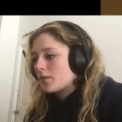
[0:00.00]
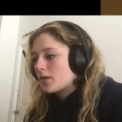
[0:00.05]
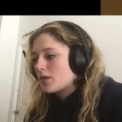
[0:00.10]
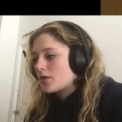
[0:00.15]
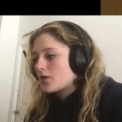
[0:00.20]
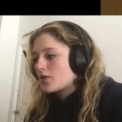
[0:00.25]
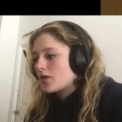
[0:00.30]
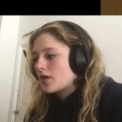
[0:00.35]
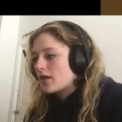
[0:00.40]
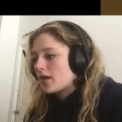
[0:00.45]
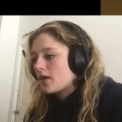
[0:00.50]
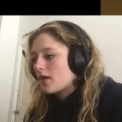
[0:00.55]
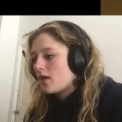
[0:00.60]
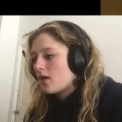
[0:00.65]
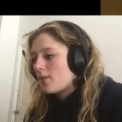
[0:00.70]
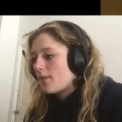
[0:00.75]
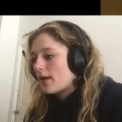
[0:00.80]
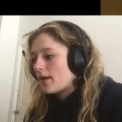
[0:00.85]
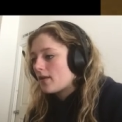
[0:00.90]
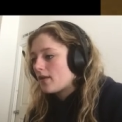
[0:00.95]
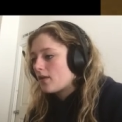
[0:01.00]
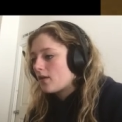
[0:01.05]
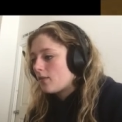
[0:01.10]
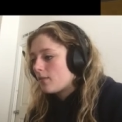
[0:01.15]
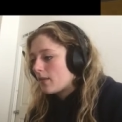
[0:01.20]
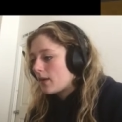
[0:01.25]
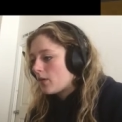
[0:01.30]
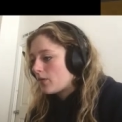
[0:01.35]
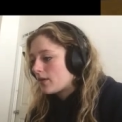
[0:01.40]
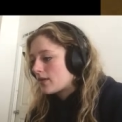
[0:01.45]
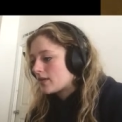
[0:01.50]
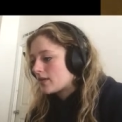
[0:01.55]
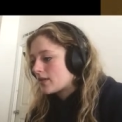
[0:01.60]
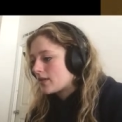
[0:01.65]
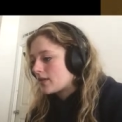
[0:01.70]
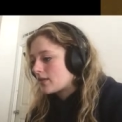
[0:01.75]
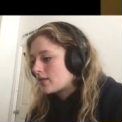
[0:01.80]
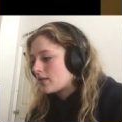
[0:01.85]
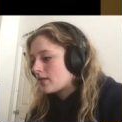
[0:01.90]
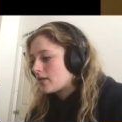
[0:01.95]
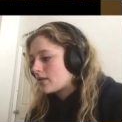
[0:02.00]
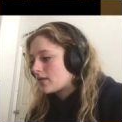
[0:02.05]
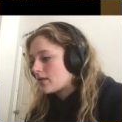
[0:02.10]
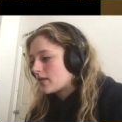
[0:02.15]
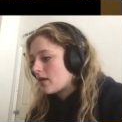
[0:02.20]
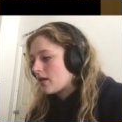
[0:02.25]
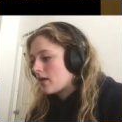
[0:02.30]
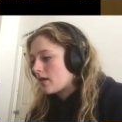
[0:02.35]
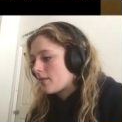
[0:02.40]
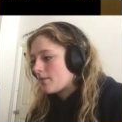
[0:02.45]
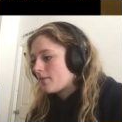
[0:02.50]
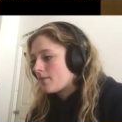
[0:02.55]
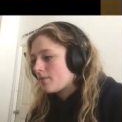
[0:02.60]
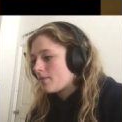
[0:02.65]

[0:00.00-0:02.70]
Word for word: Make sure I get all my little bonuses this time.